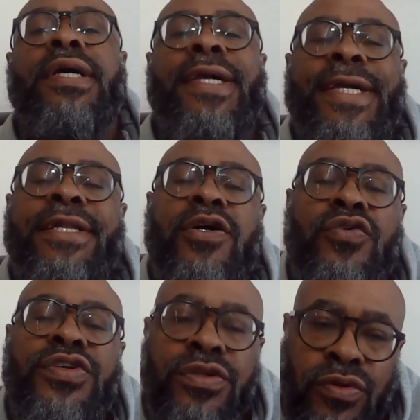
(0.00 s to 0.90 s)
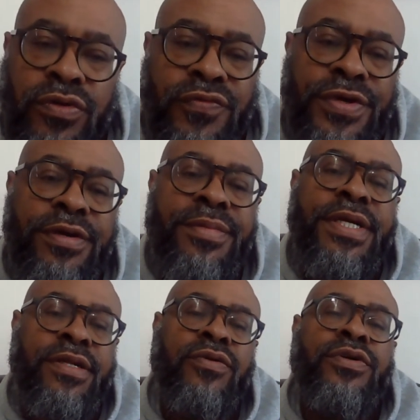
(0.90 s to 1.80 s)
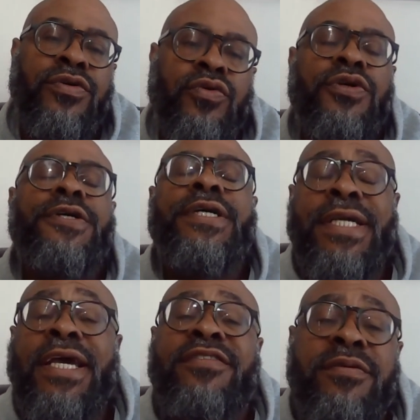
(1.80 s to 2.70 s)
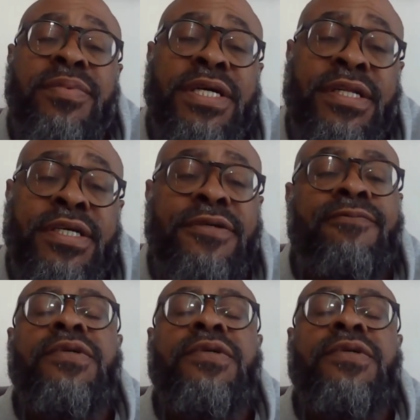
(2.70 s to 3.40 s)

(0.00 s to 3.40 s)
He knows in order for him to get on the court, he has to be deep.